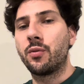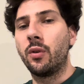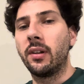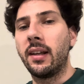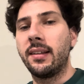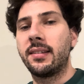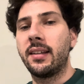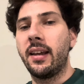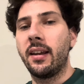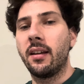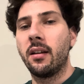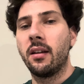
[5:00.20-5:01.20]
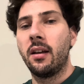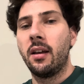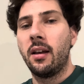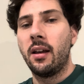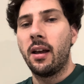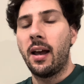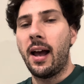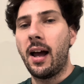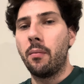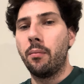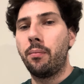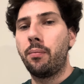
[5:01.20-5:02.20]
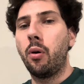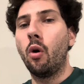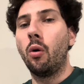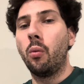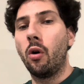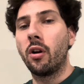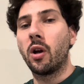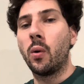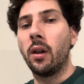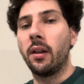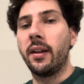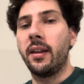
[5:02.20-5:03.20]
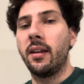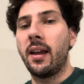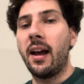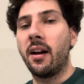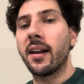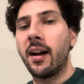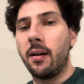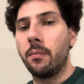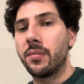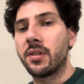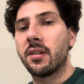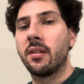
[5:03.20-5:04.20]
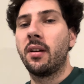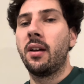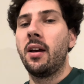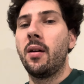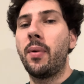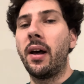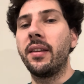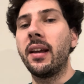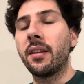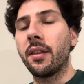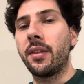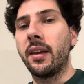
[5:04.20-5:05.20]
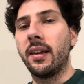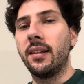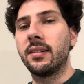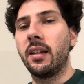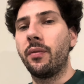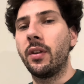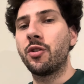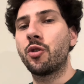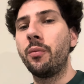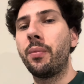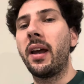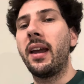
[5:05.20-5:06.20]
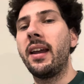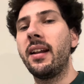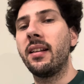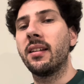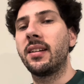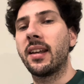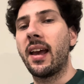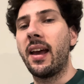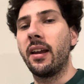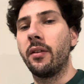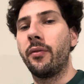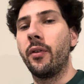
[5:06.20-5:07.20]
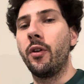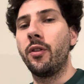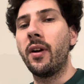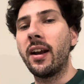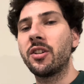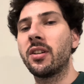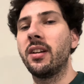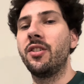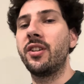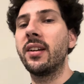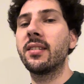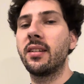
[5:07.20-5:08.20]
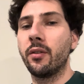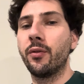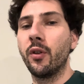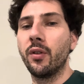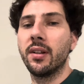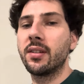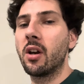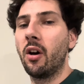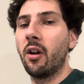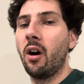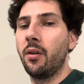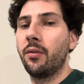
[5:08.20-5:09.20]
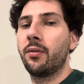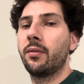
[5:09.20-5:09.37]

releasing poor water quality outcomes. But the other thing is, if the shrimp are eating the decaying food, they're actually ingesting food that's gone off.